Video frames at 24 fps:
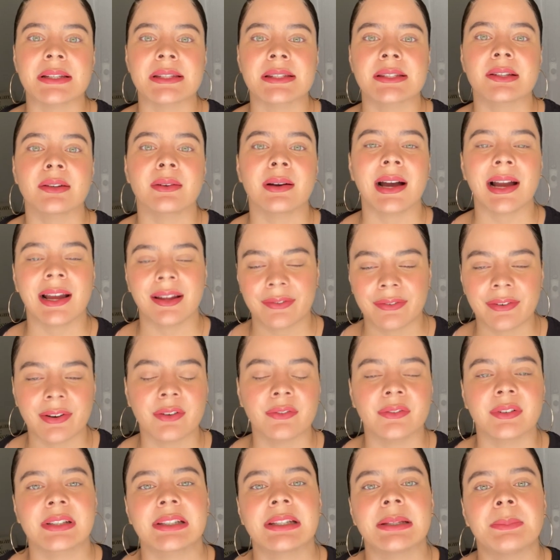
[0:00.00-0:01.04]
So I felt
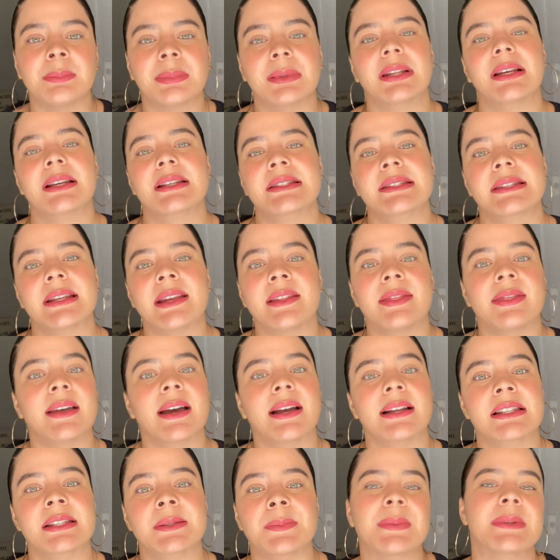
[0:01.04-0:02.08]
really blessed in
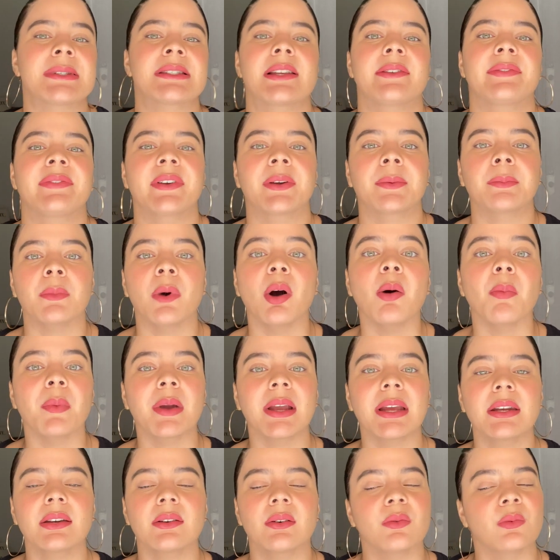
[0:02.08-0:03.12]
that specific
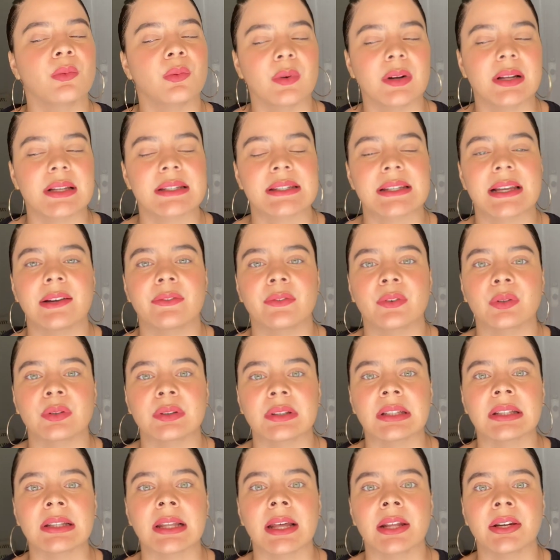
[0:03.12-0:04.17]
moment once I wrote
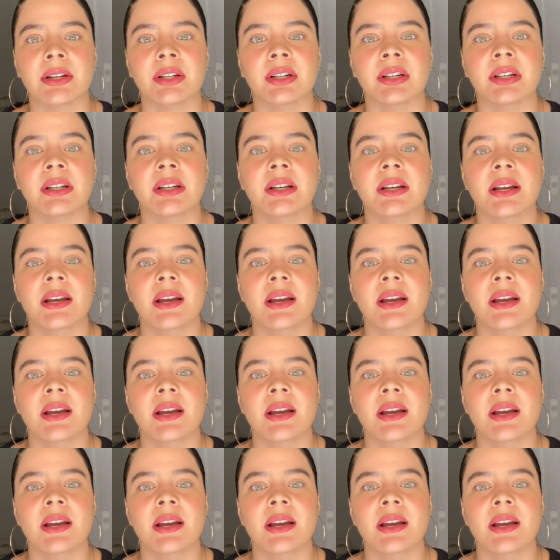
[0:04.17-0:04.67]
the letter.